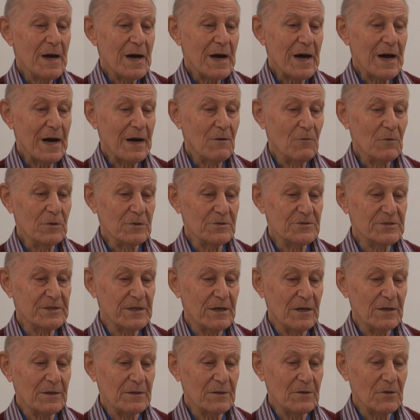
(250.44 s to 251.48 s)
I
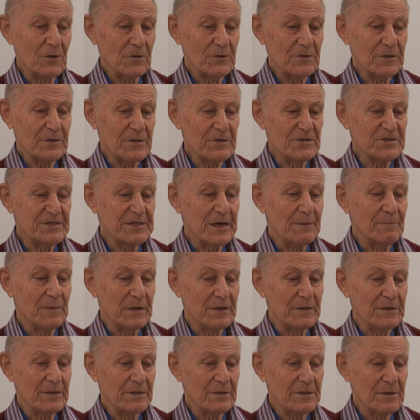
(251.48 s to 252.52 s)
got
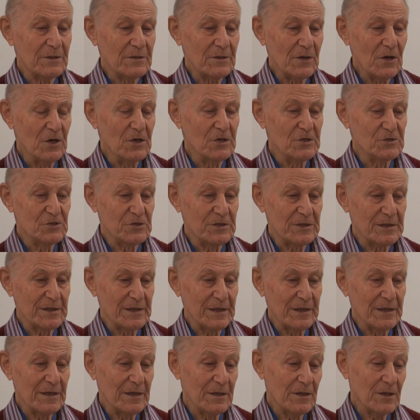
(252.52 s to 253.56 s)
summoned
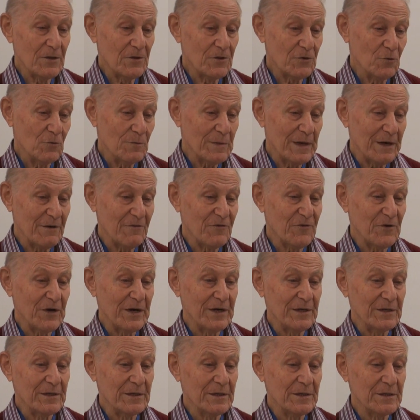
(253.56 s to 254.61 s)
urgently through my
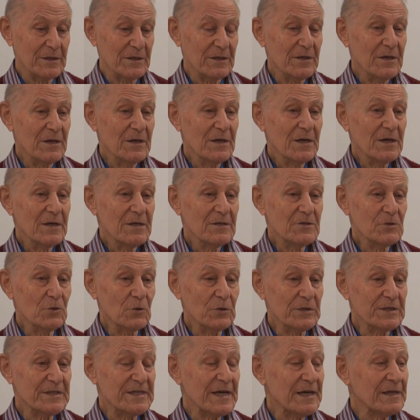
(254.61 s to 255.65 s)
friend
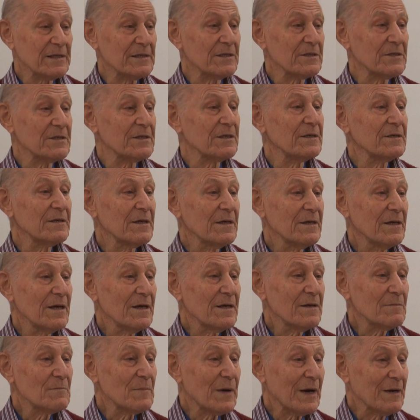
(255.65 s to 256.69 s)
to attend
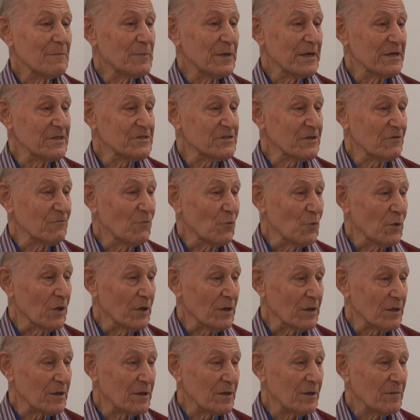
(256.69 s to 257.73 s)
my place of
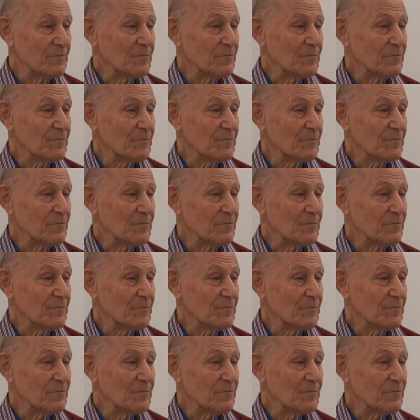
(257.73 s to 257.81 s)
work,